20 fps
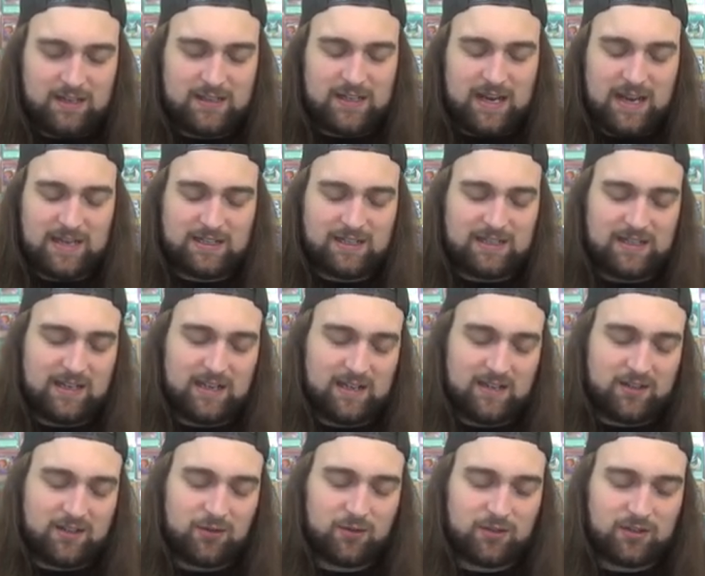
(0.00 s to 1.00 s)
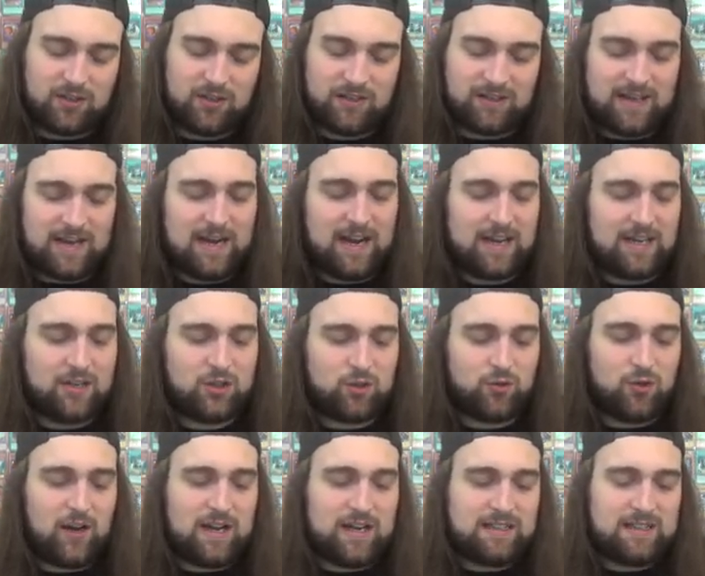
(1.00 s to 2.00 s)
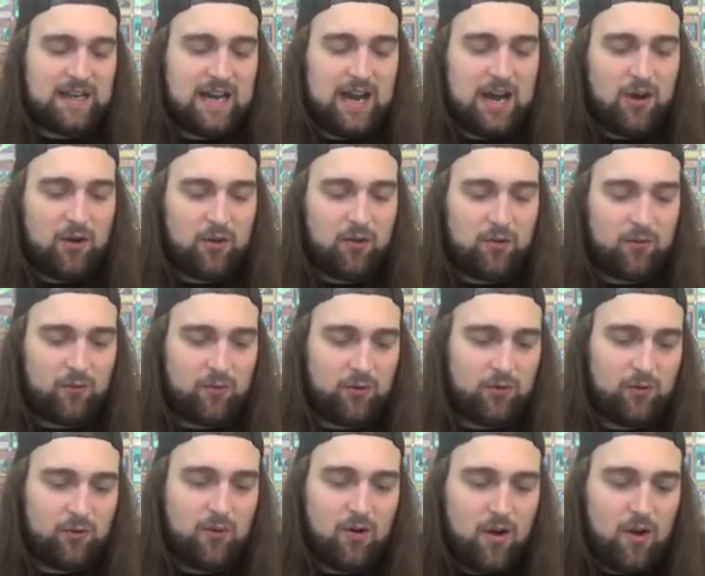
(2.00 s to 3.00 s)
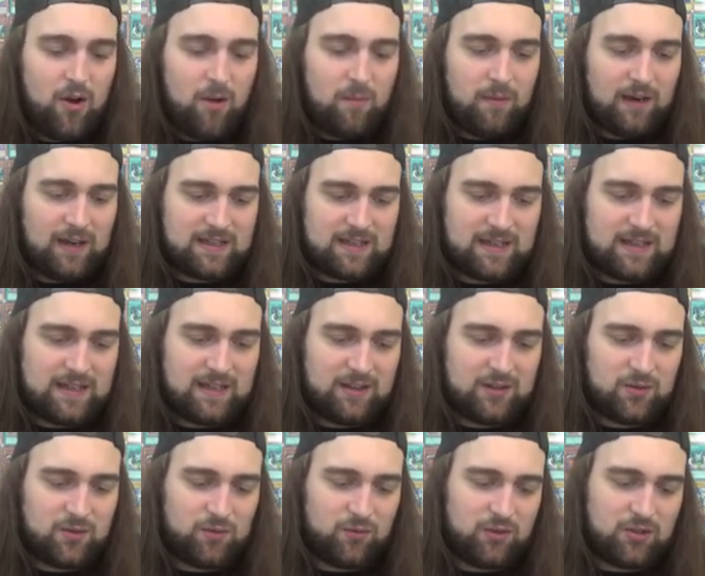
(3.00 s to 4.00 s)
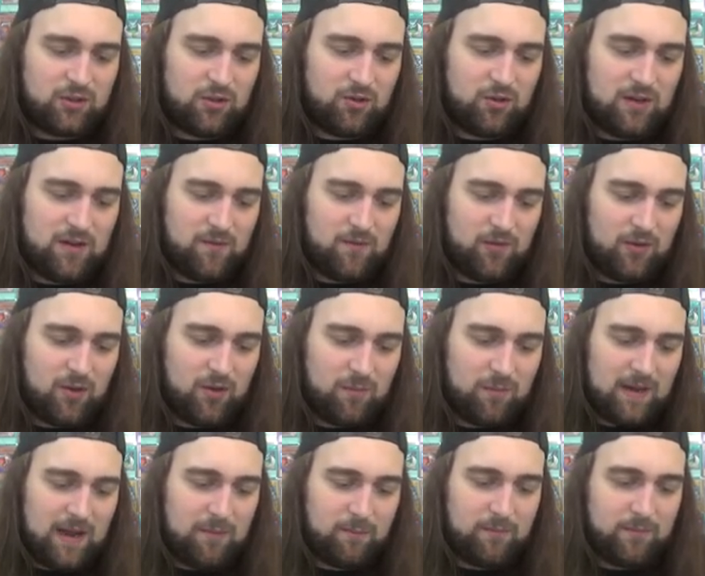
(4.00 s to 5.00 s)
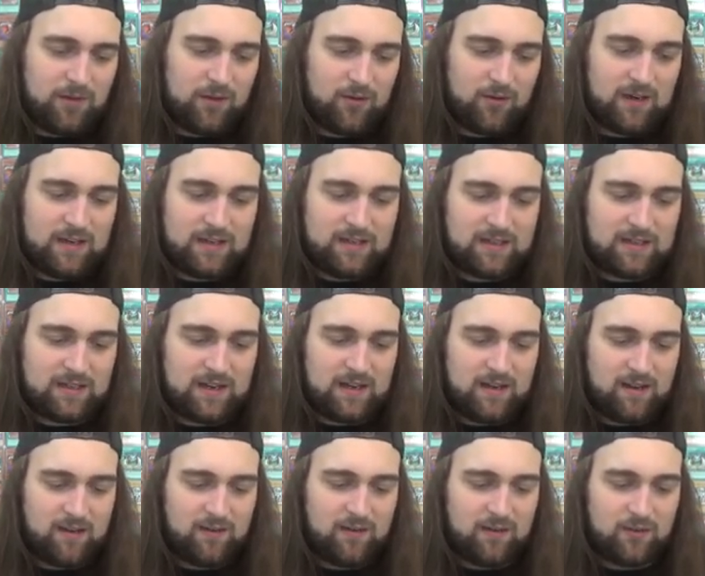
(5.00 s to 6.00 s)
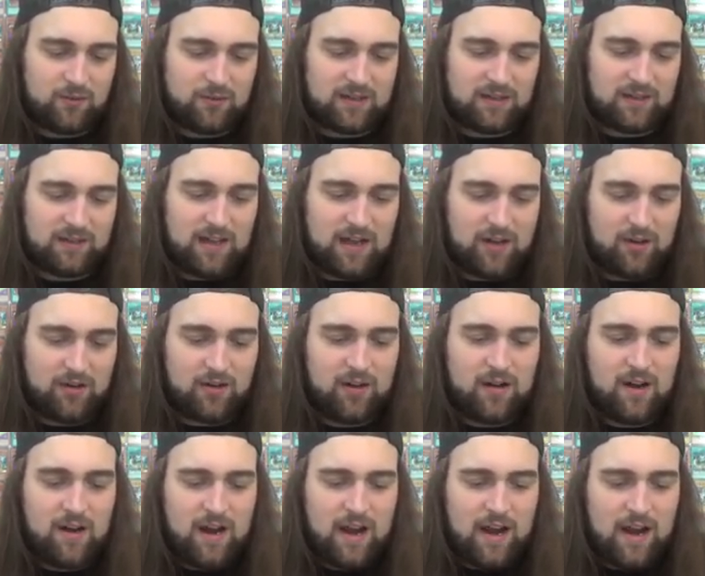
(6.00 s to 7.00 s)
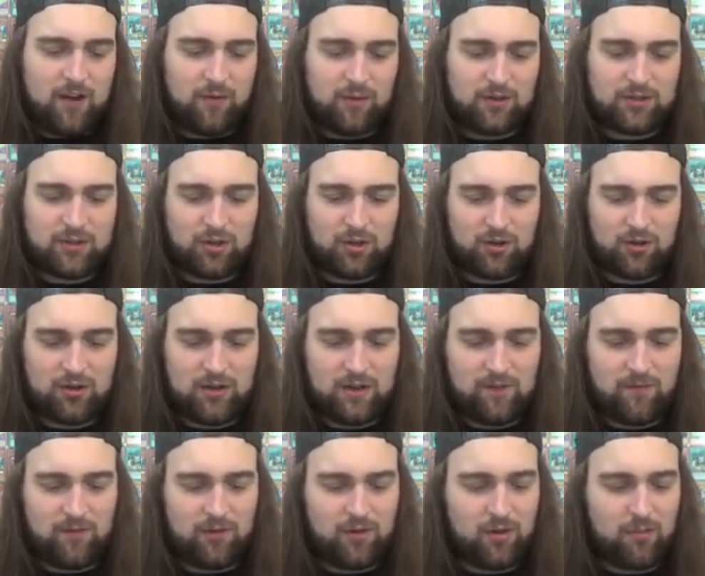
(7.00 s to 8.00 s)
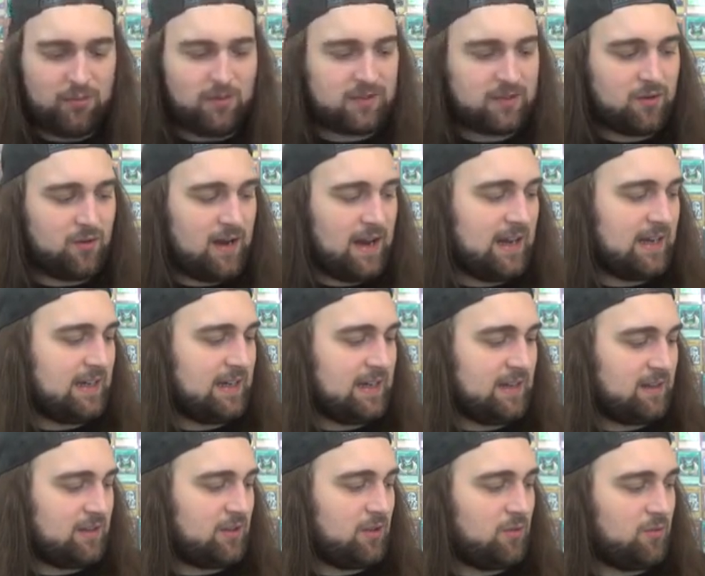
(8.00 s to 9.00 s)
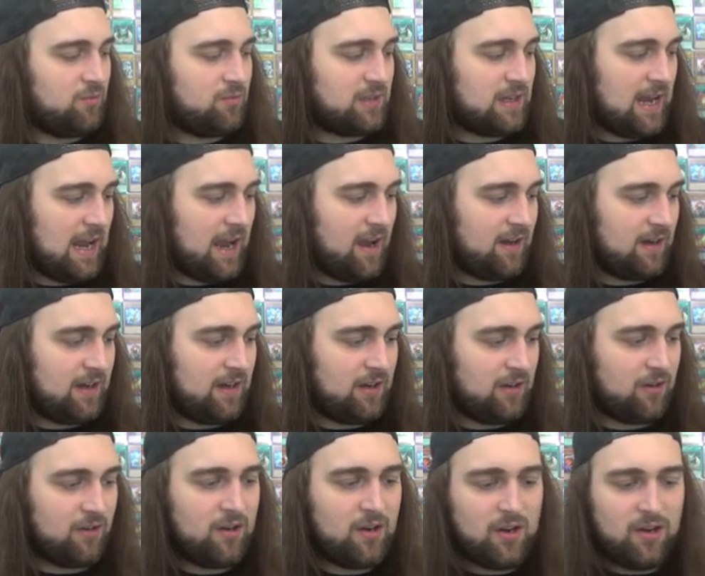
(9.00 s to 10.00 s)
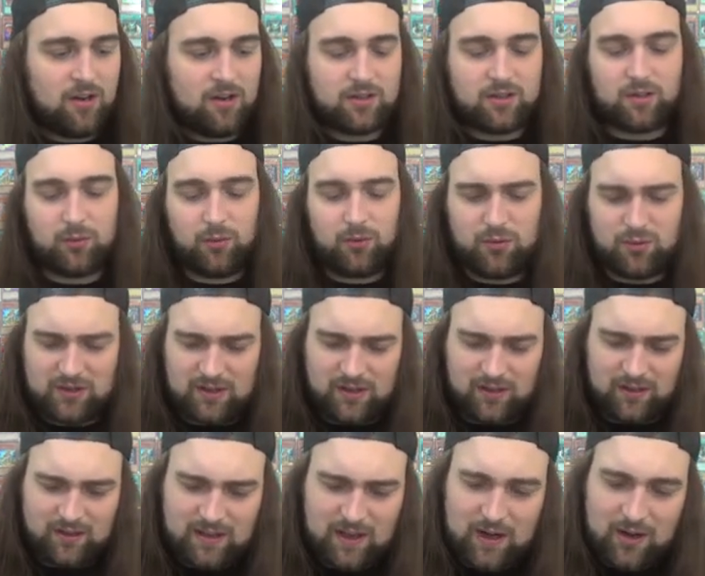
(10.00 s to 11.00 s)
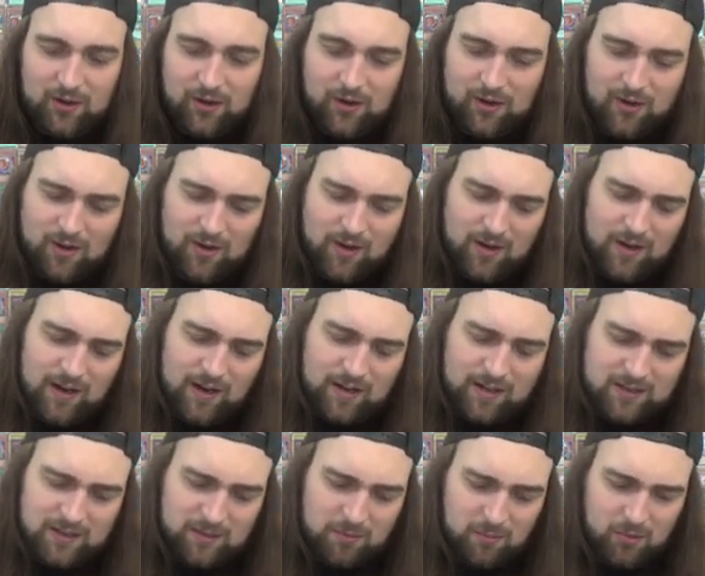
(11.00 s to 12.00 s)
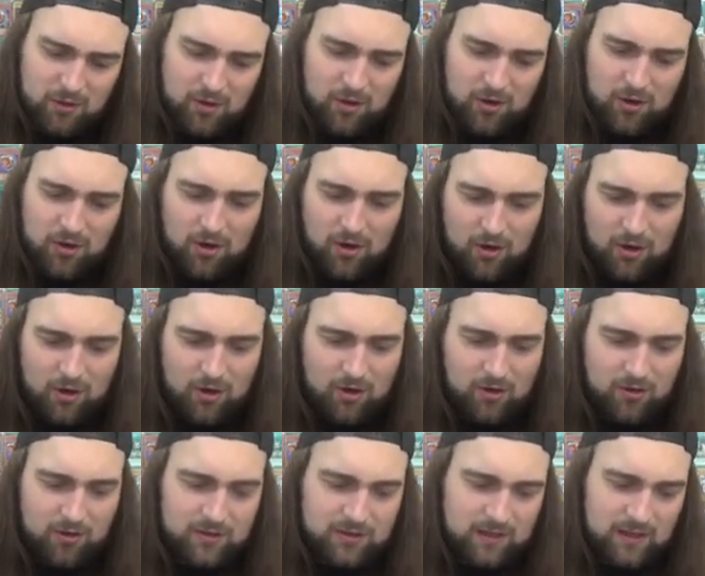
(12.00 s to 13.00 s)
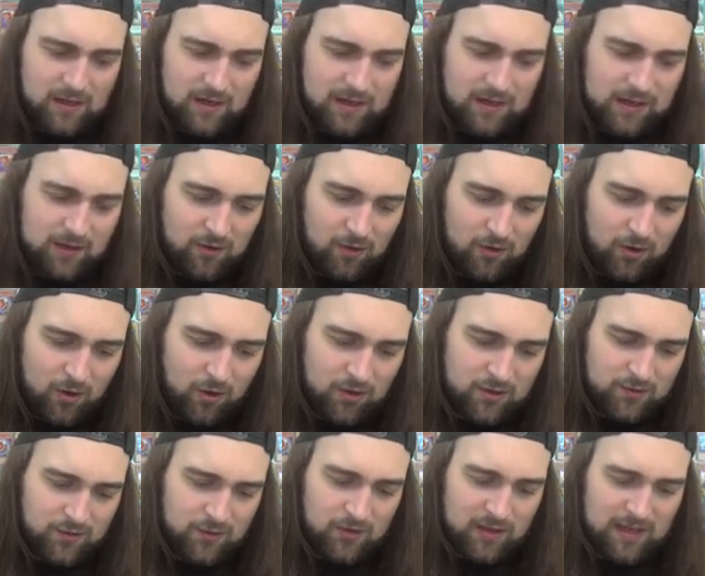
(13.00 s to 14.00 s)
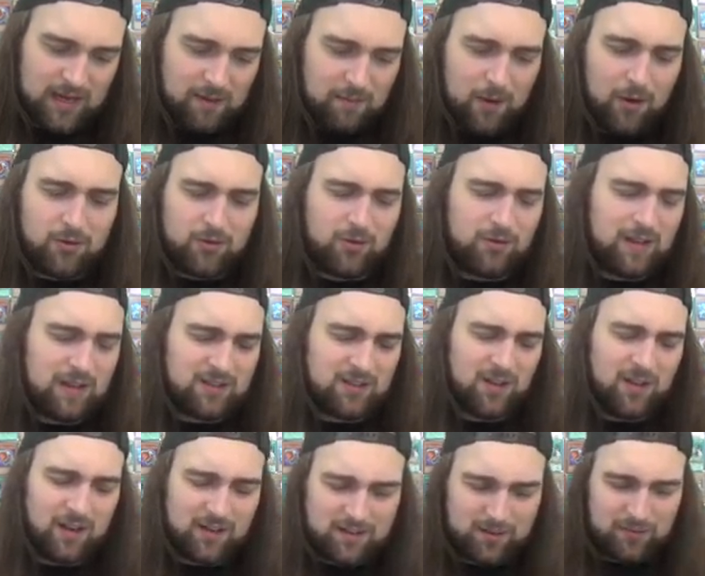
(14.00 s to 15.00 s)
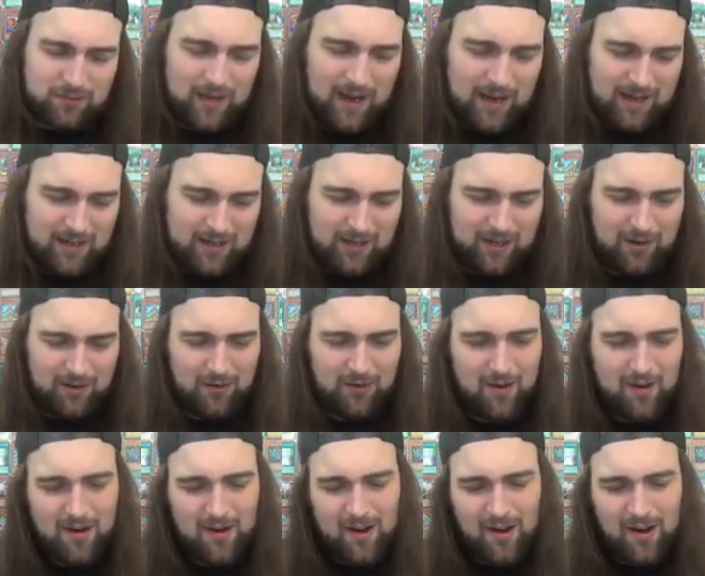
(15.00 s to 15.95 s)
So yes, it does. So it's a good thing I didn't try to take hair through because I think there's a return envelope. Yep, there is. Uh, there's a letter and a return envelope. Let's go ahead and get those out of here. So there's the letter and some cards, uh, hero cards for you to keep. Oh, dude, that's awesome. Thank you.